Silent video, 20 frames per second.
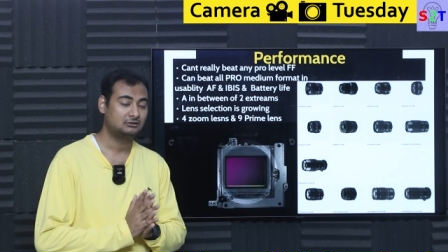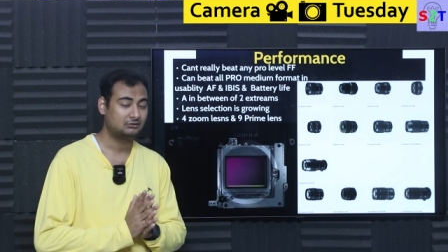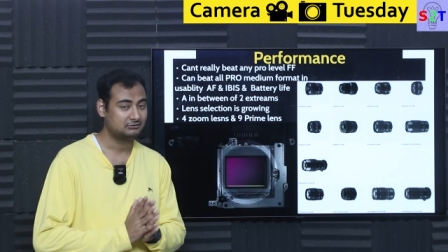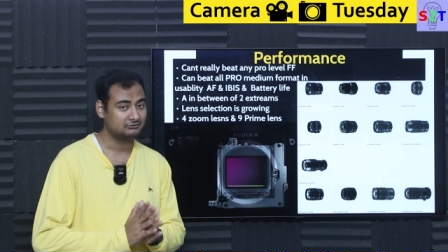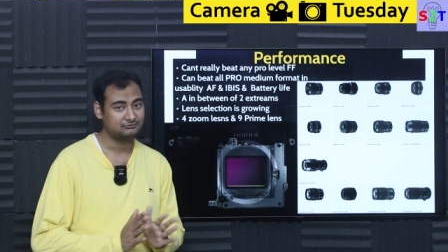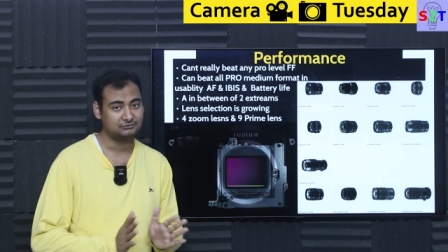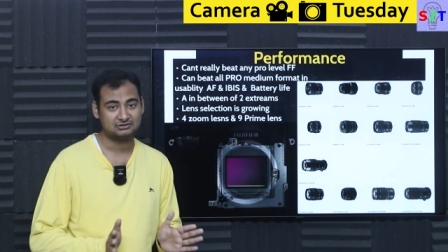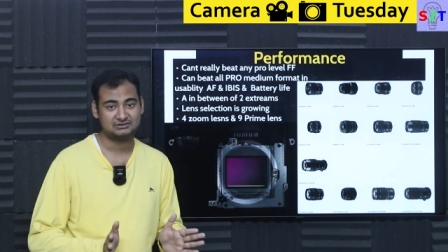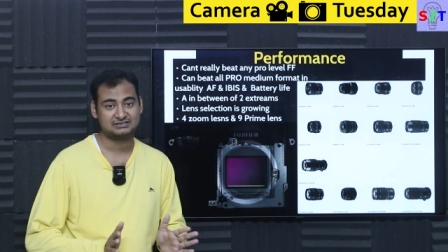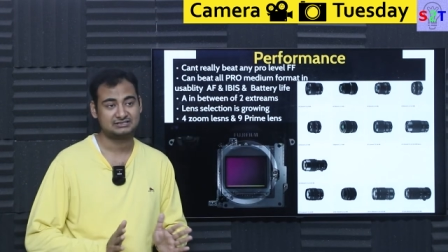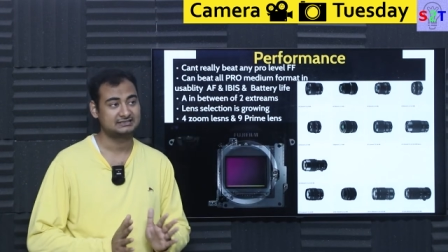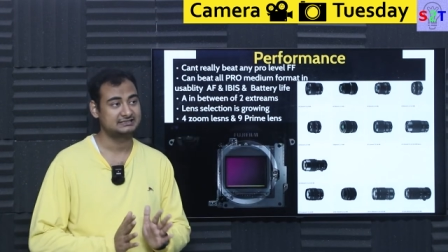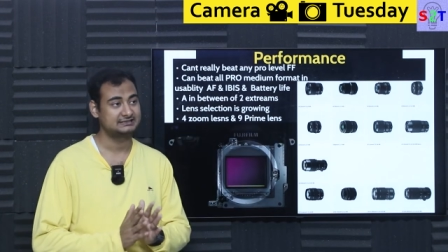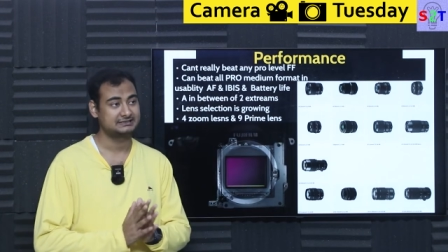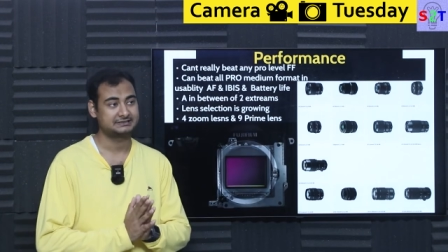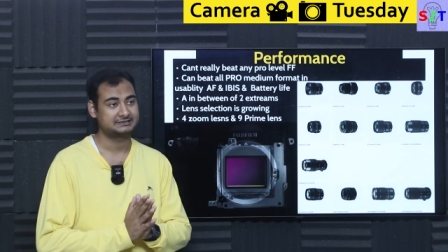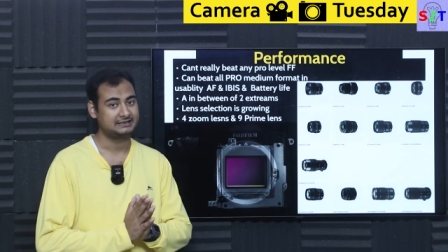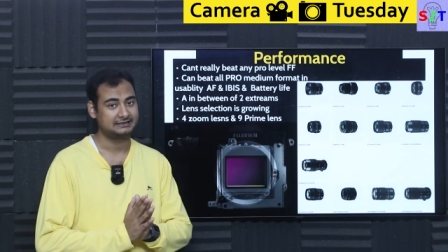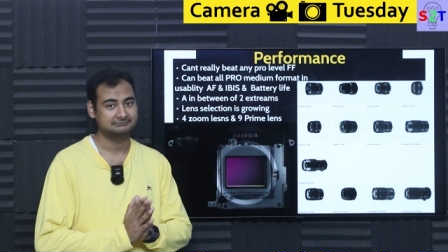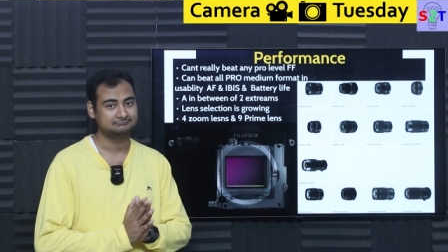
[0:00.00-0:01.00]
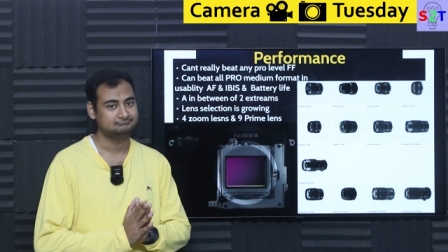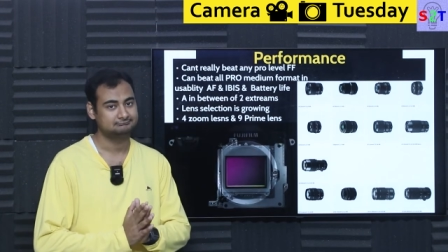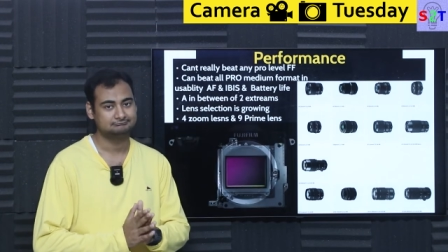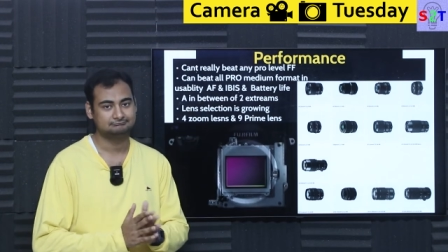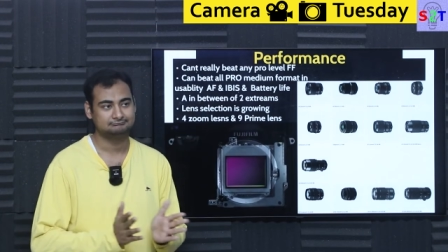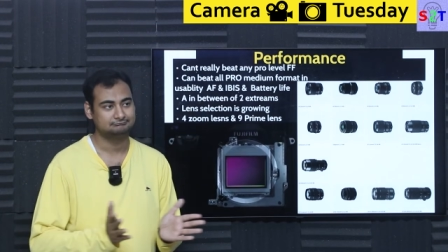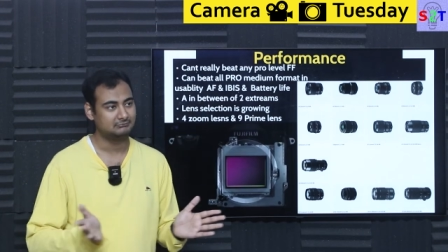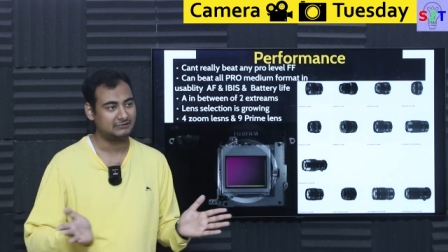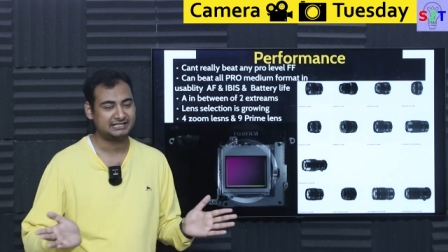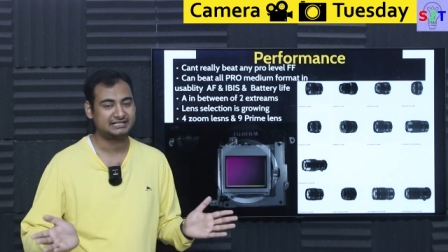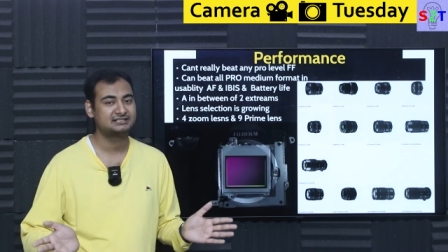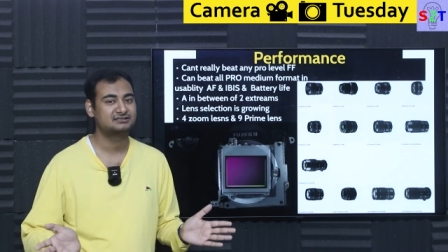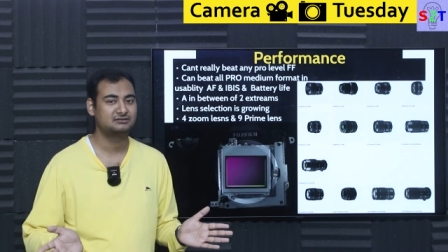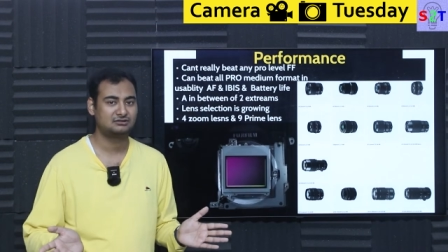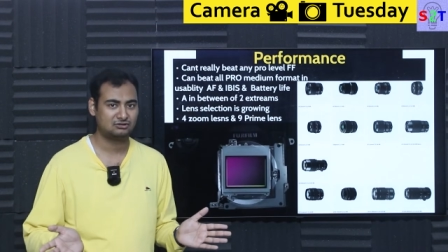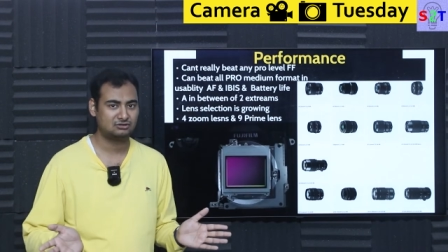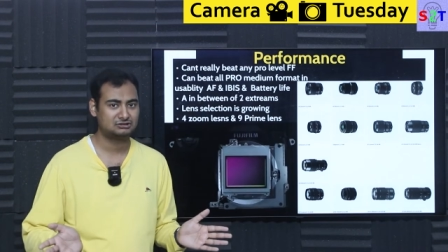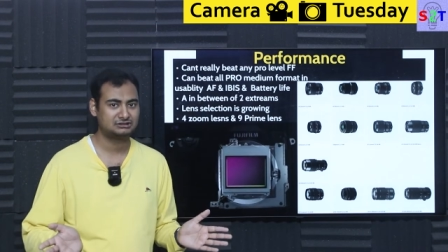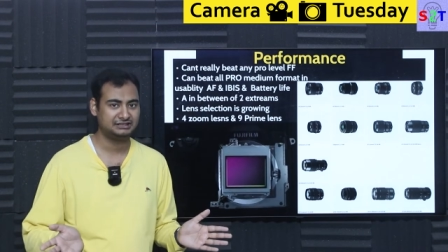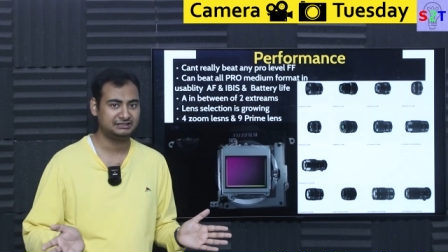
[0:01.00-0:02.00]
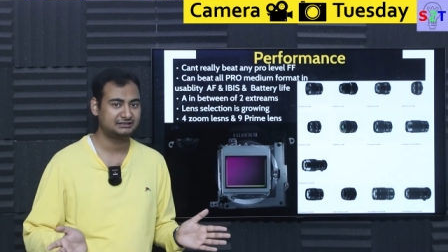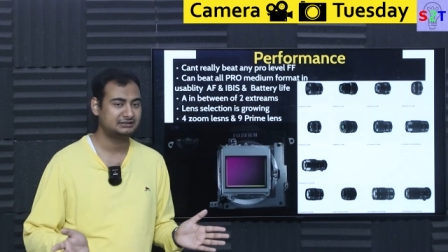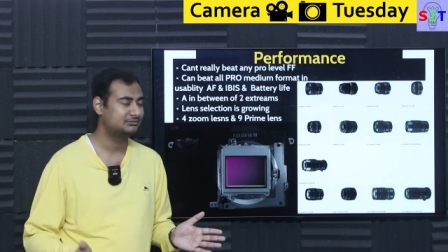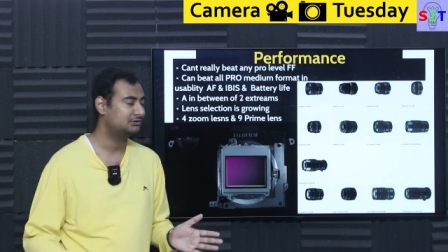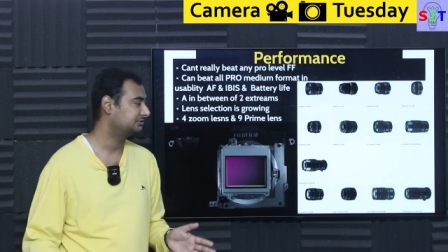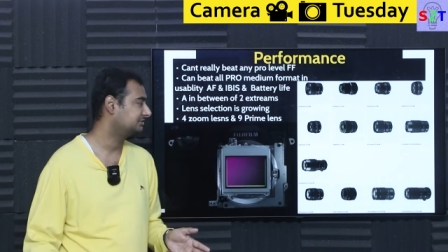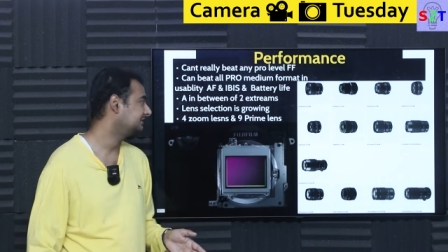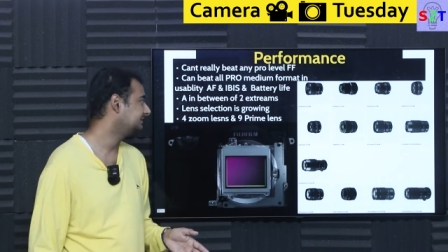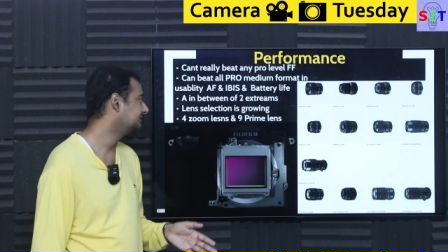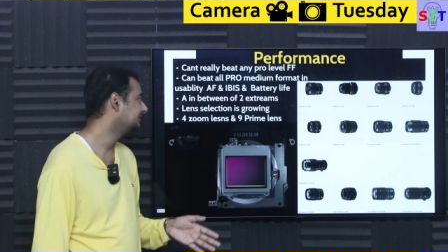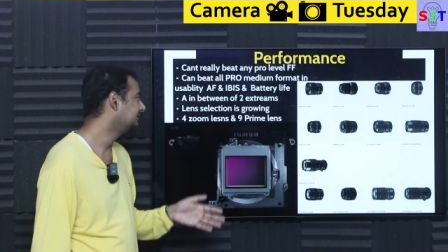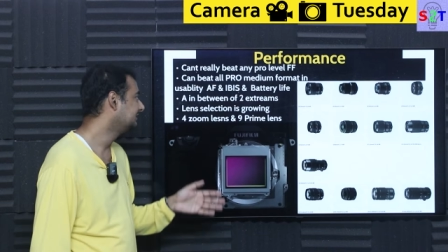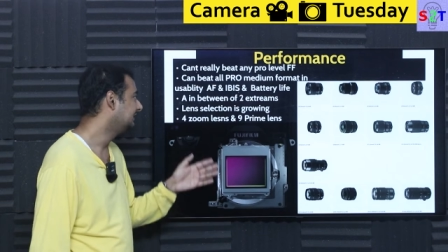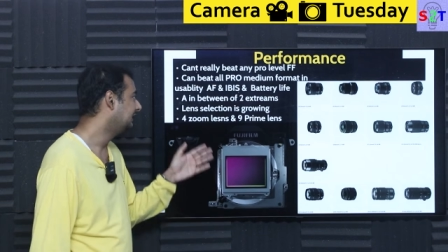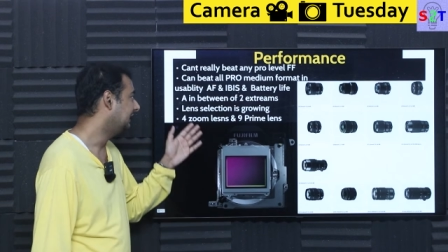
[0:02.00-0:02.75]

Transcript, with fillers: autofocus is just like, might as well not think about it.